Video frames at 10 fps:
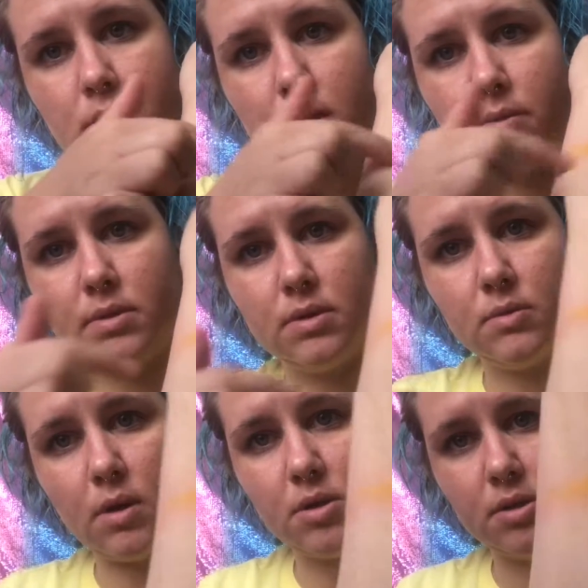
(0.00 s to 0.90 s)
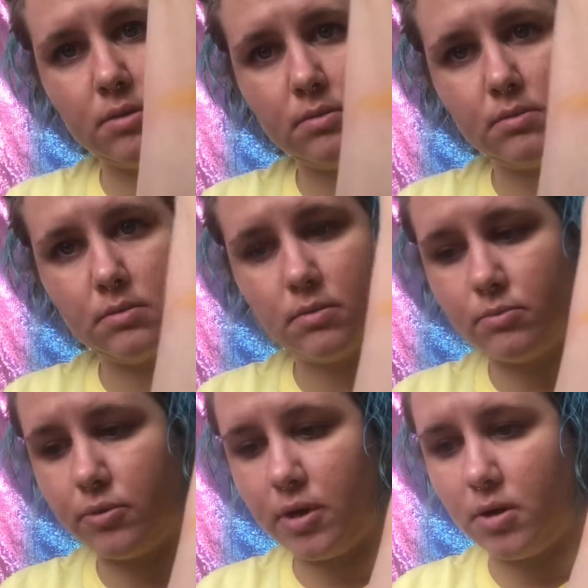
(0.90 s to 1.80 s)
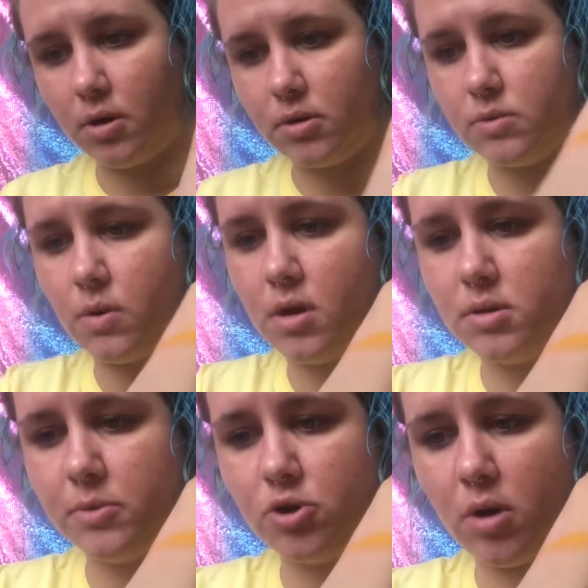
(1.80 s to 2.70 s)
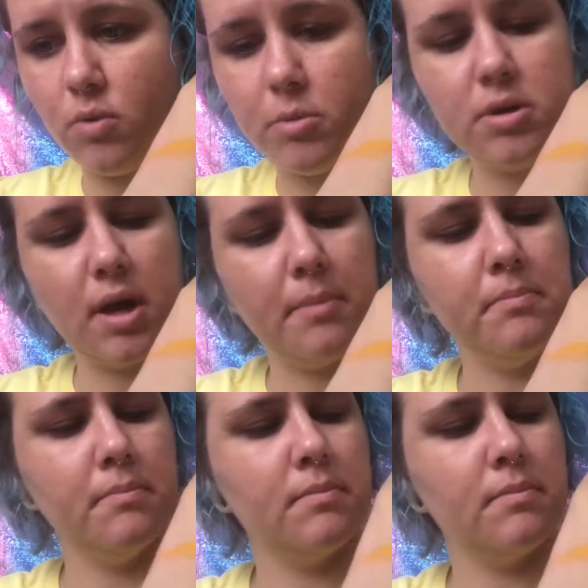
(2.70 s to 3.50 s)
That one's swatching pretty hard to swatch. Let me try it one more time.